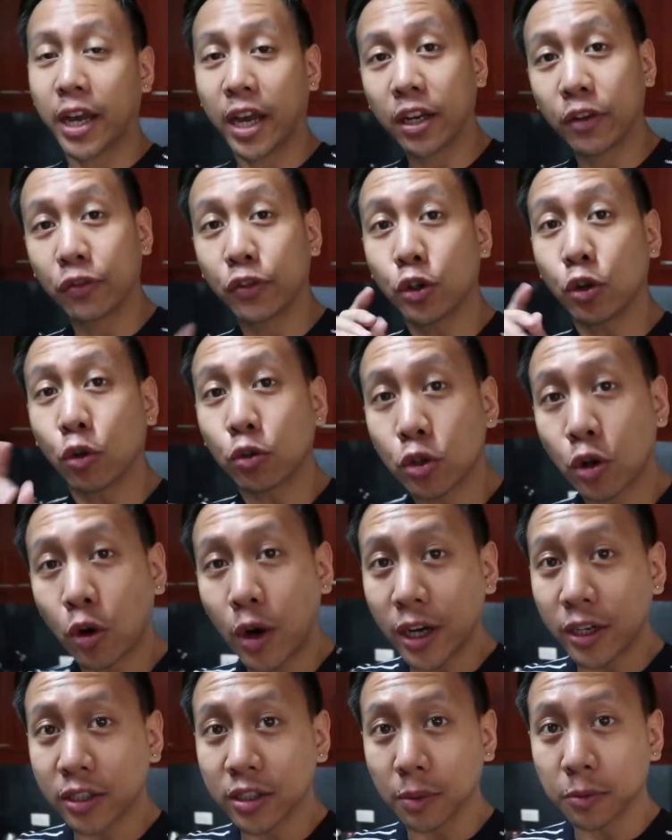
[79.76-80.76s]
And if you don't know
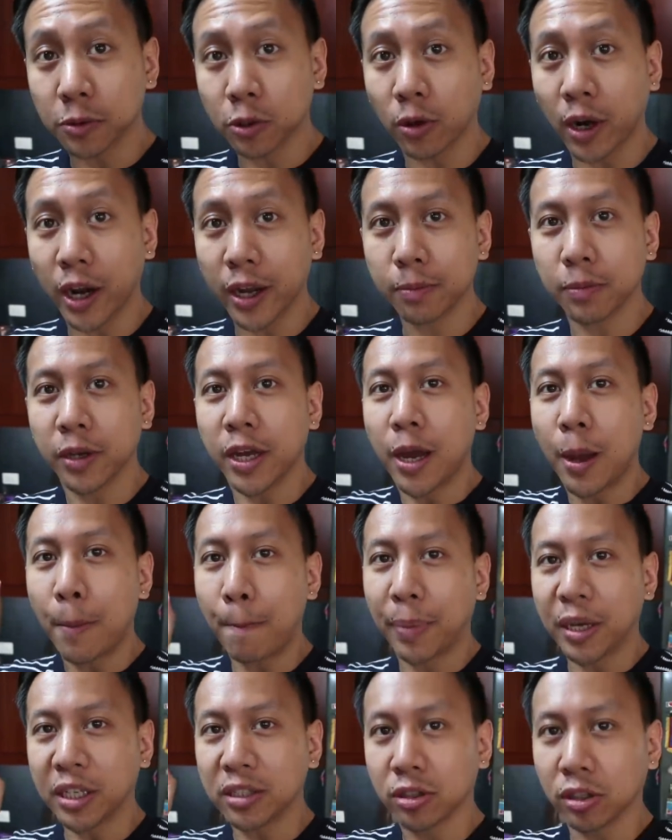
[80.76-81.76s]
how to subscribe,
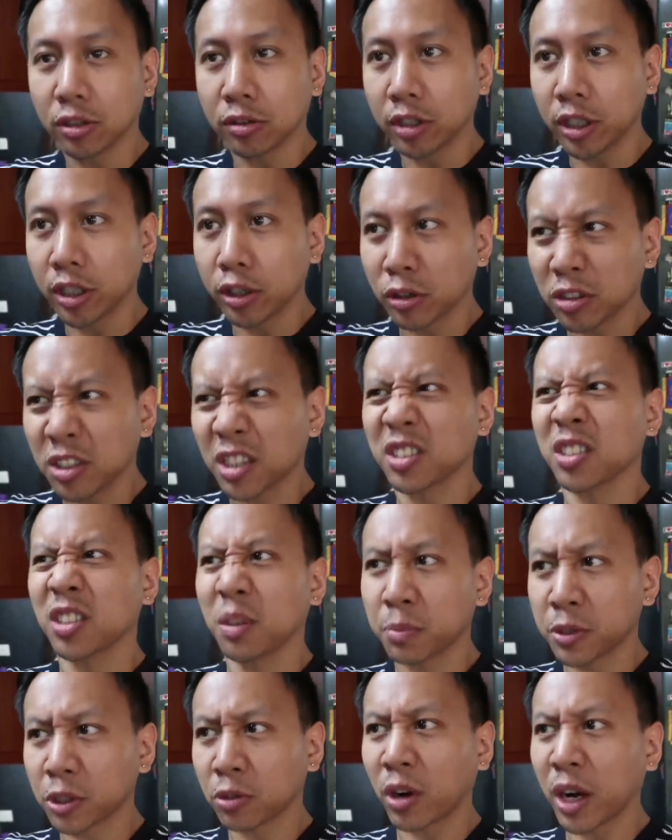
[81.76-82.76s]
basically there's a
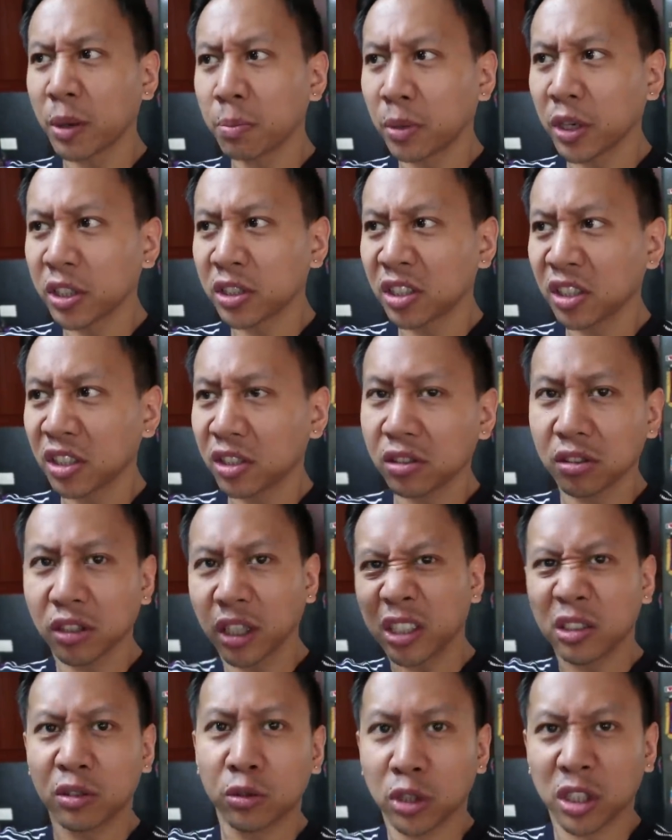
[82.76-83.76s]
subscribe button
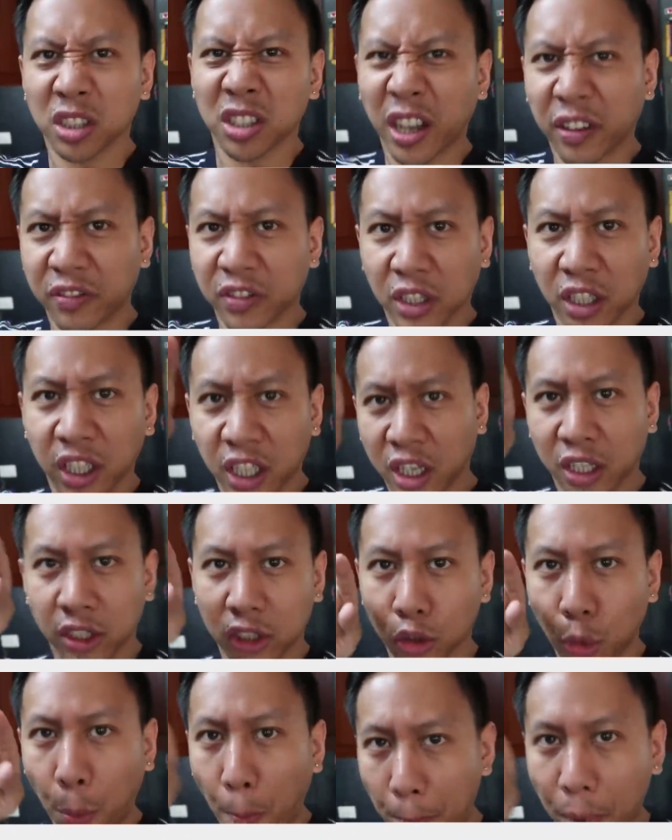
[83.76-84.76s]
that you just have to hit.
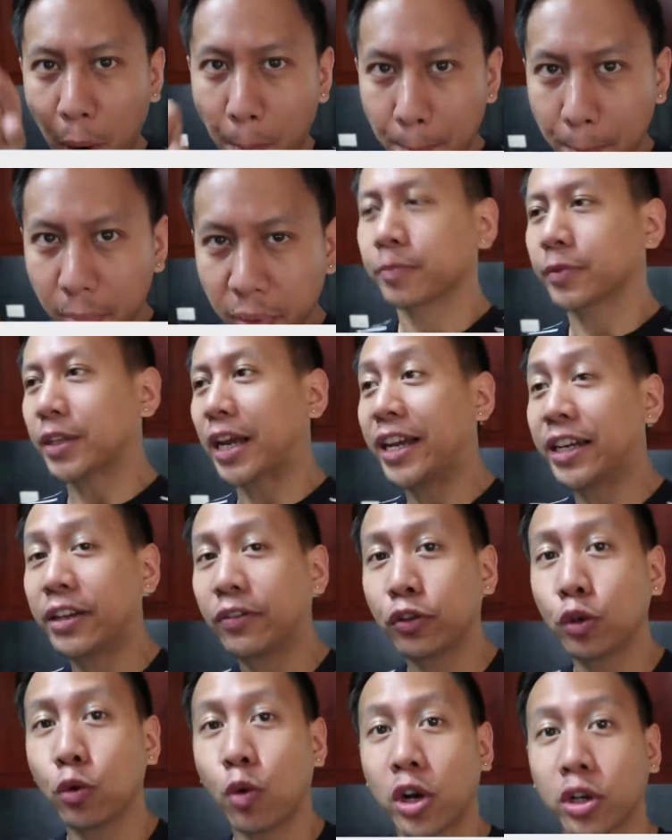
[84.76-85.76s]
You boop. And
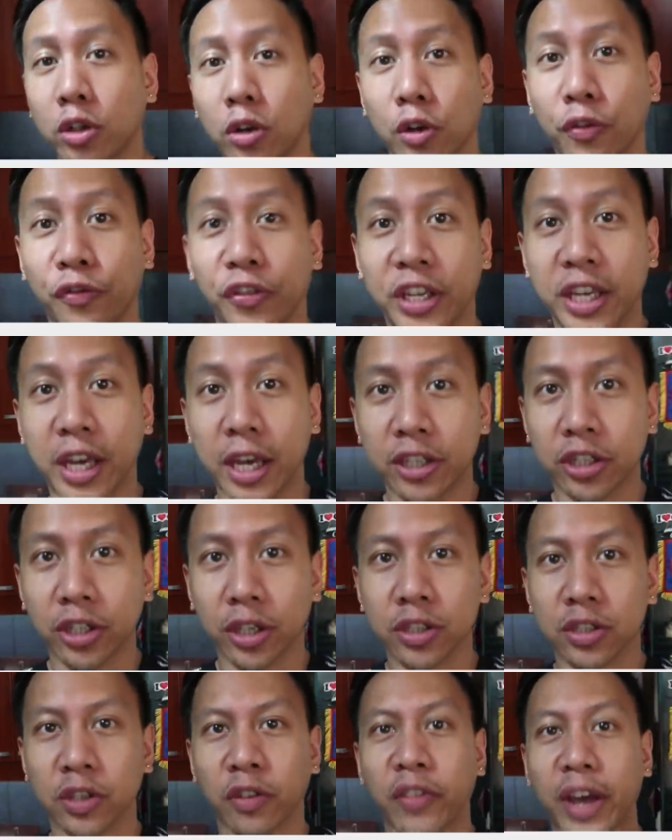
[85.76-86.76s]
if you want
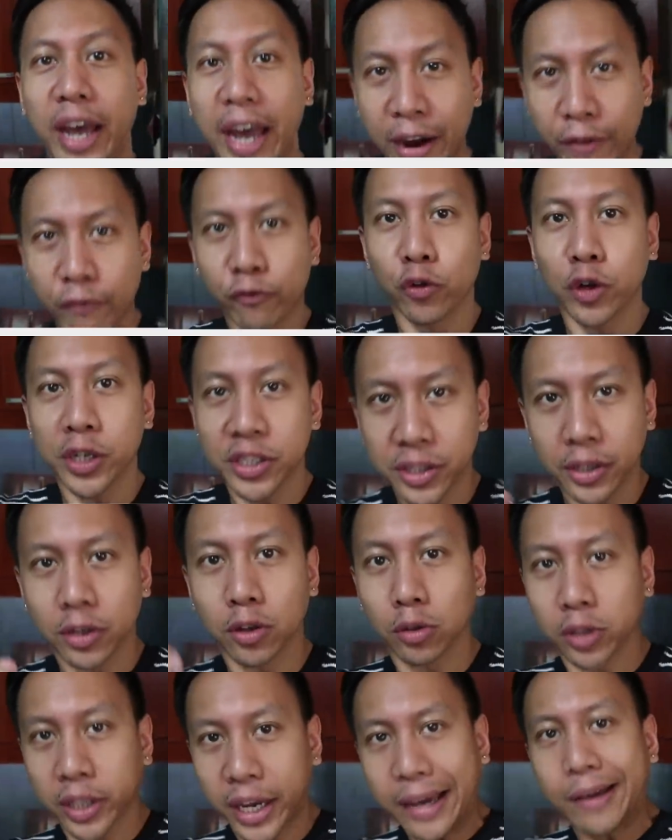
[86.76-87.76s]
notifications of every
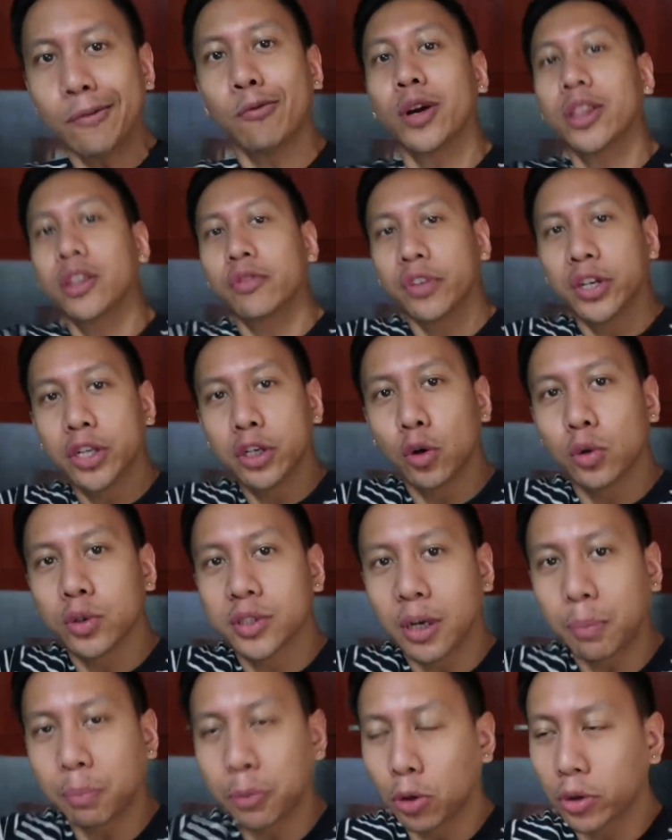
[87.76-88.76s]
single day when the video
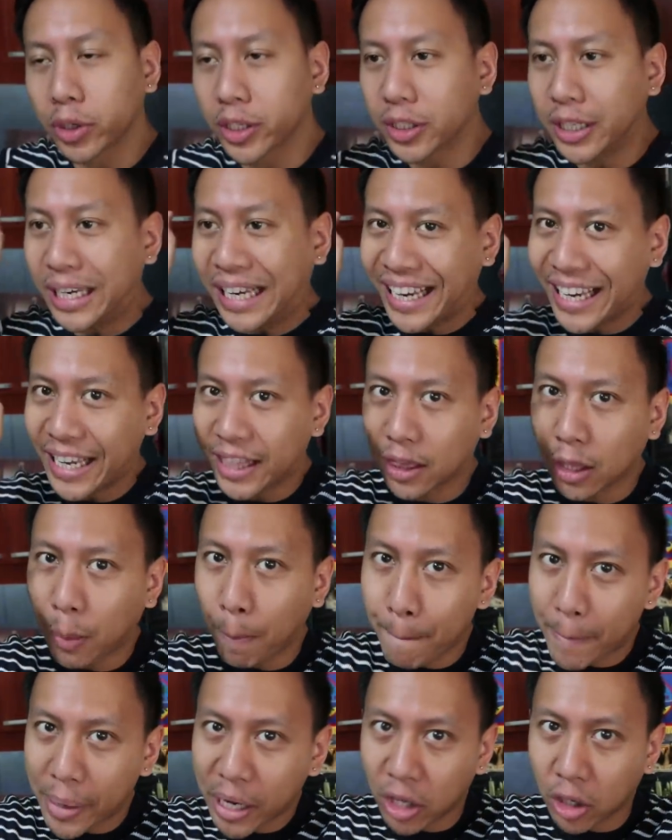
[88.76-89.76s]
is uploaded, hit the
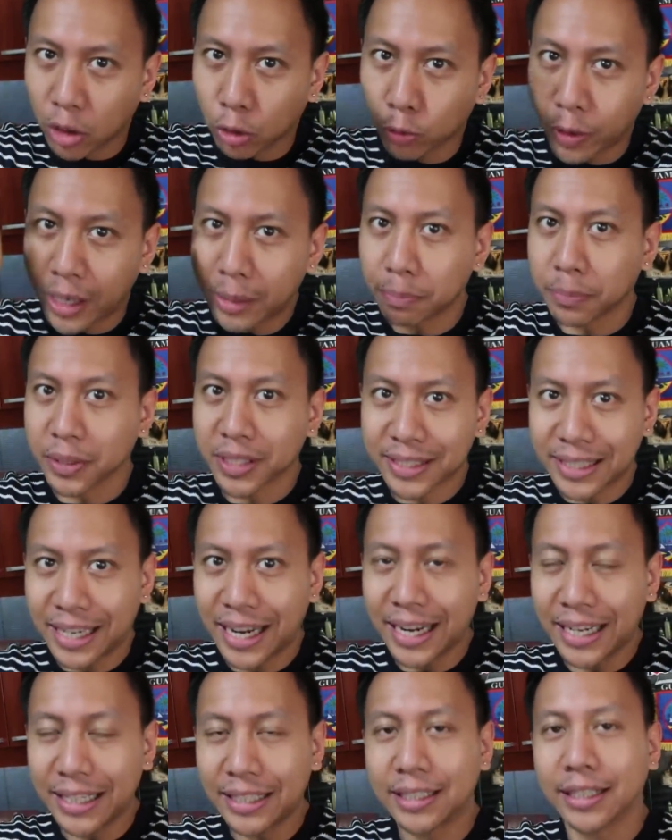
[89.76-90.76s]
bell right
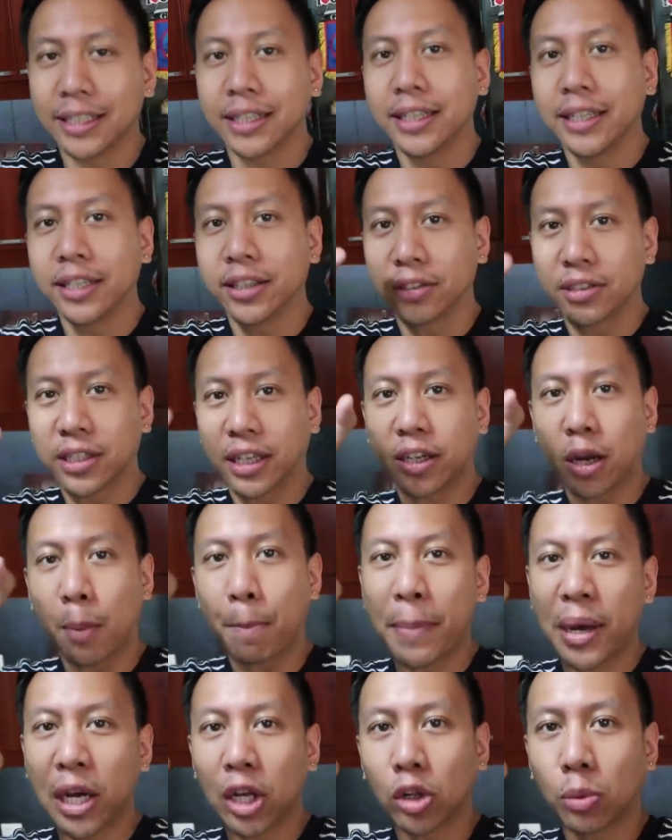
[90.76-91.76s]
beside there's like a
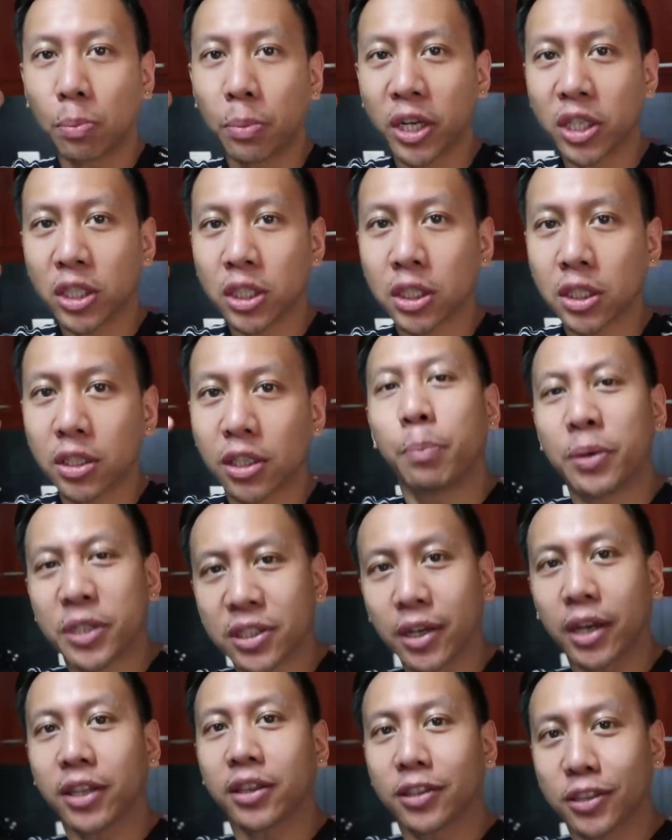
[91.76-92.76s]
bell button
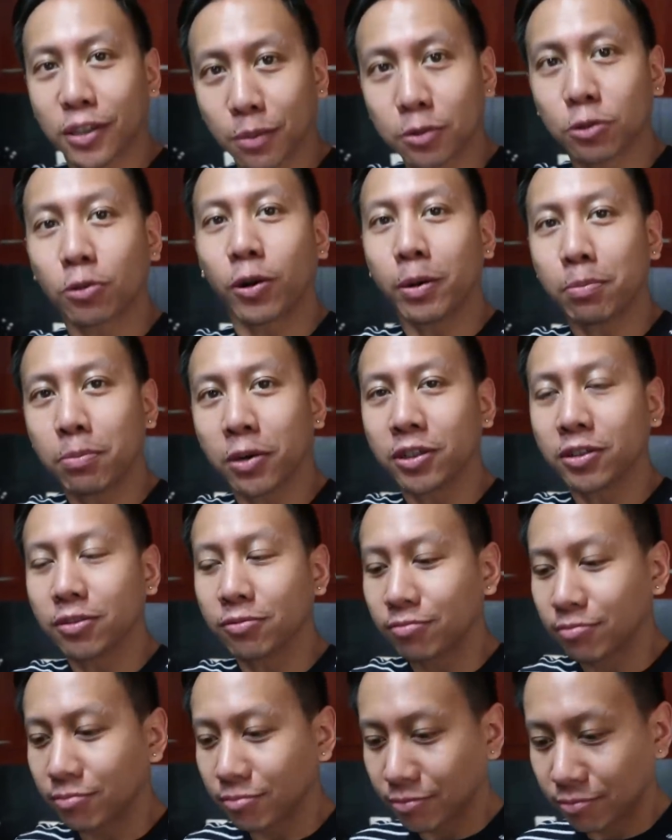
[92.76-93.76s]
beside the subscribe
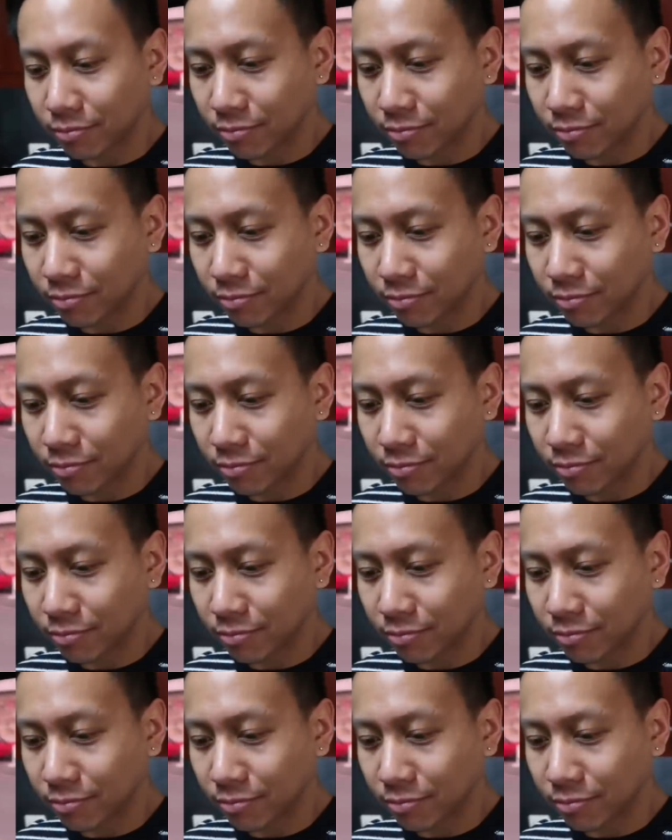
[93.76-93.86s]
button.